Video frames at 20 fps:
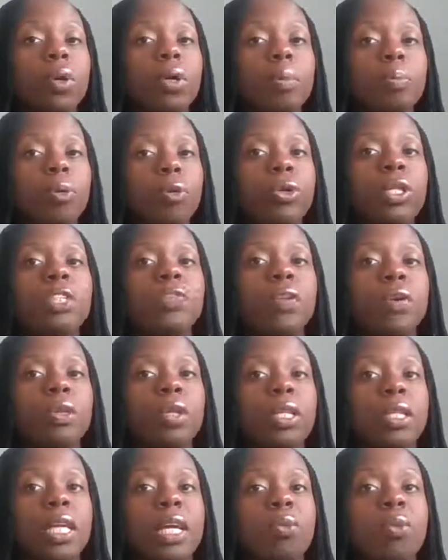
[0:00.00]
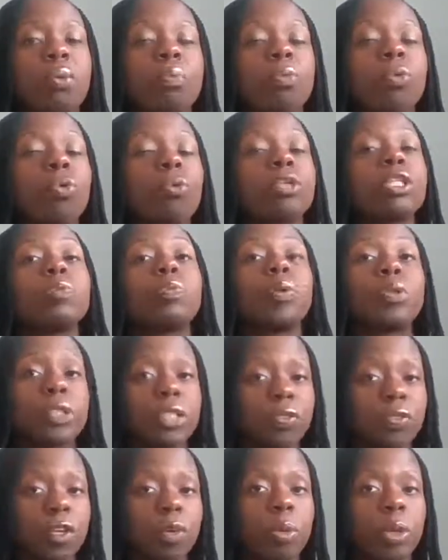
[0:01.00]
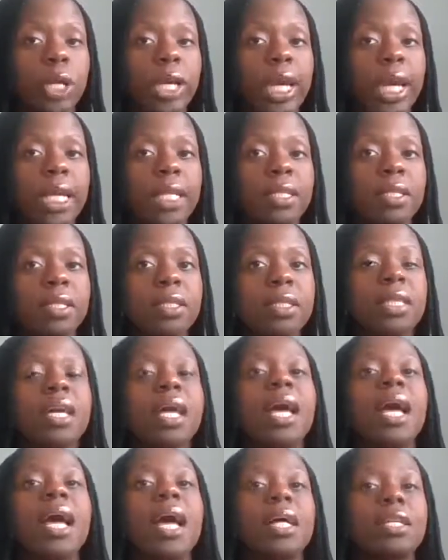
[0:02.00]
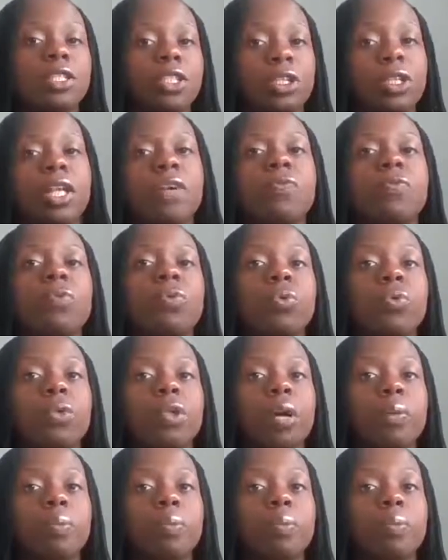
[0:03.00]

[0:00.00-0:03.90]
employees felt that they were more responsive communicators, and so therefore